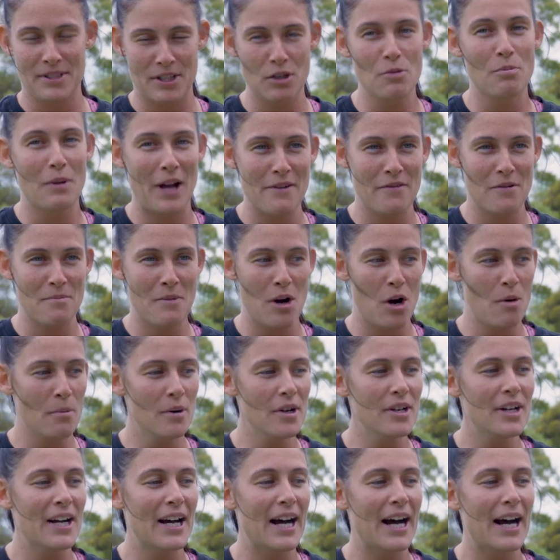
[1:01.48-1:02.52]
still playing for
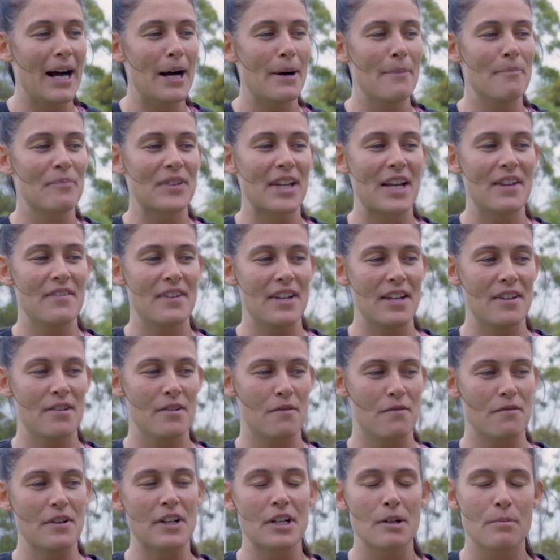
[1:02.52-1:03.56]
Melbourne. And then the
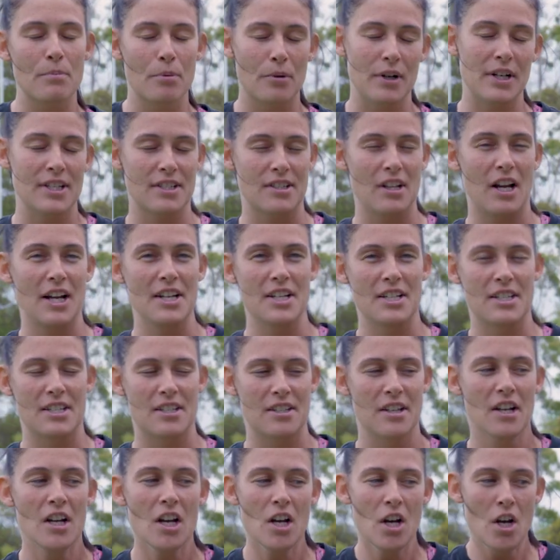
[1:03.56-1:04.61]
fingerprints, I just